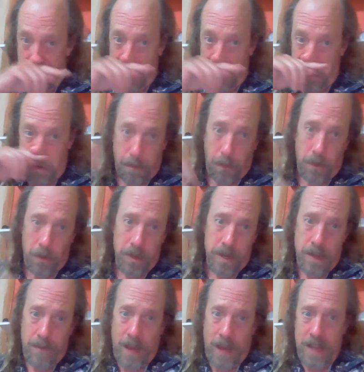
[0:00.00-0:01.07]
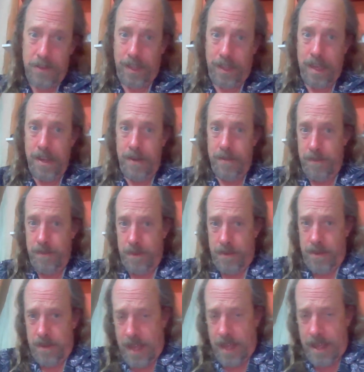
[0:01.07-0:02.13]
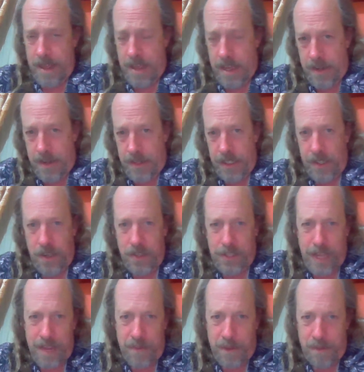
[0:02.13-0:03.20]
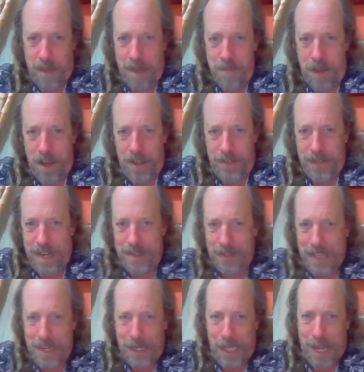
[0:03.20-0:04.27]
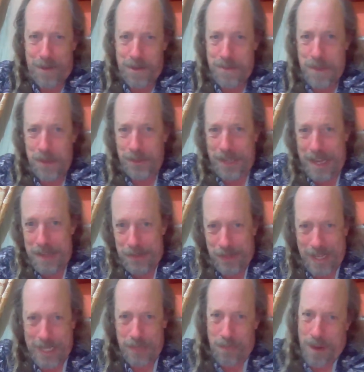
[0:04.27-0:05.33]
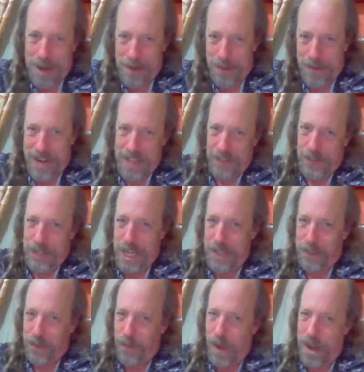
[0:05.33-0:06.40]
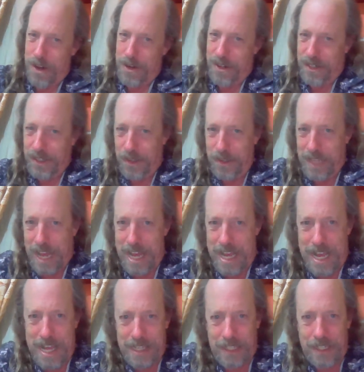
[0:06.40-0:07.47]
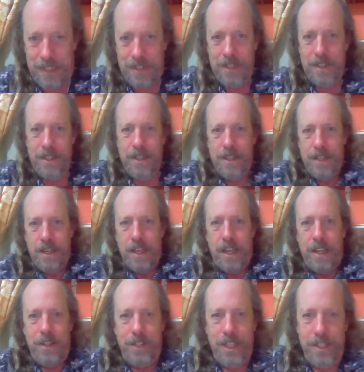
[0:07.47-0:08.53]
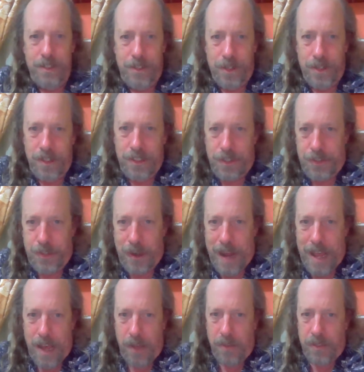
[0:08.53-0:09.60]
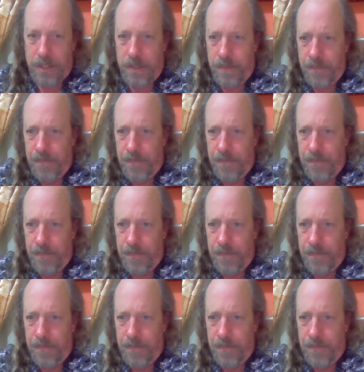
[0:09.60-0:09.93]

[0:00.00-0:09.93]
to the point of I negotiated with my boss and I was getting a lot of remote time so I could wander around, chase the water, and go kayaking. And then during the droughts,